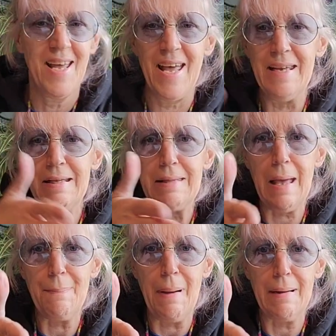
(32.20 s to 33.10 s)
Edit
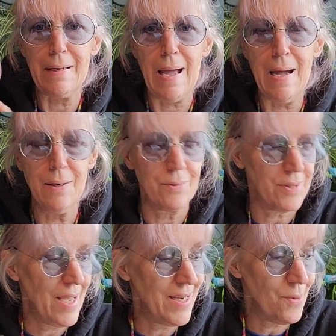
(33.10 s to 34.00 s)
that part out.
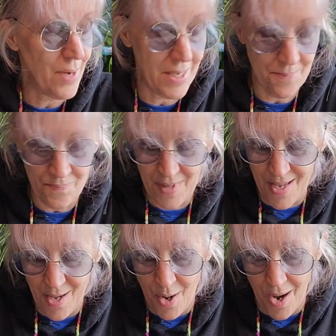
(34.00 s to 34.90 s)
Anyway,
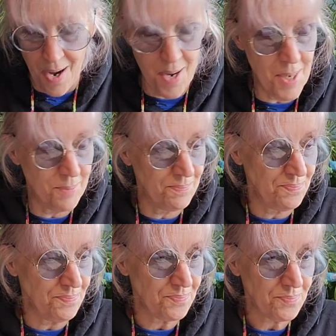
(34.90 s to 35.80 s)

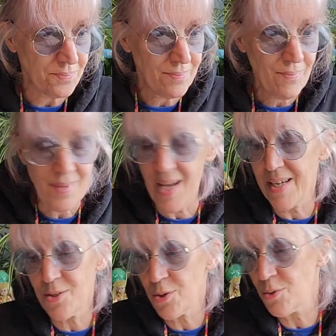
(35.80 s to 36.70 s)

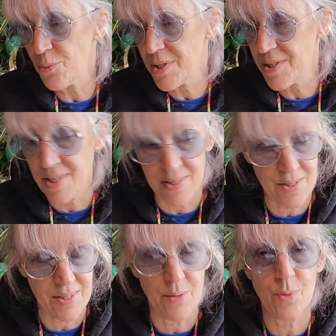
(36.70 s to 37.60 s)
I couldn't
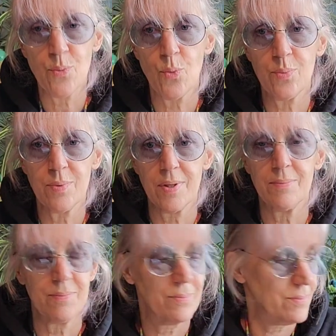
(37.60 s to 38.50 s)
resist. Well,
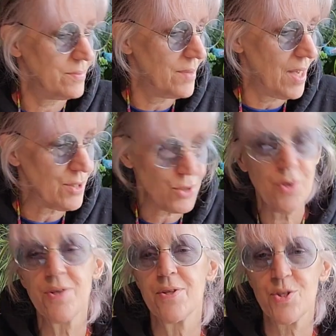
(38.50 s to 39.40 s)
I'll show
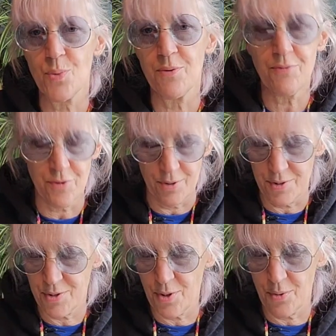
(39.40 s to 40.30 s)
you this one
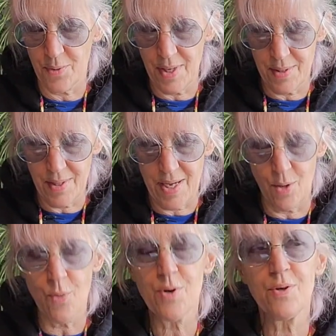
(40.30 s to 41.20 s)
first. So I
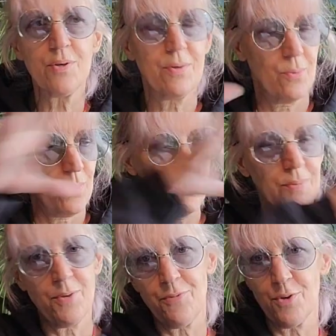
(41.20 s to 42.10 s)
ordered
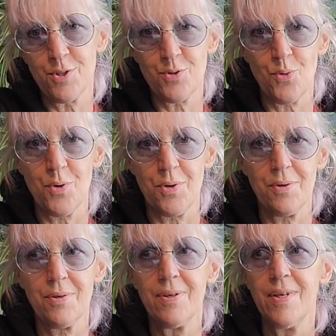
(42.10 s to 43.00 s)
the first
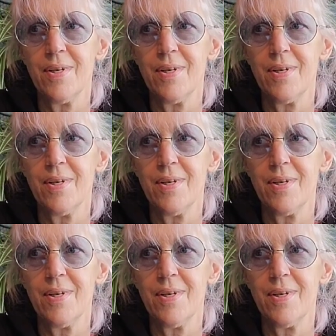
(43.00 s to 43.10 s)
order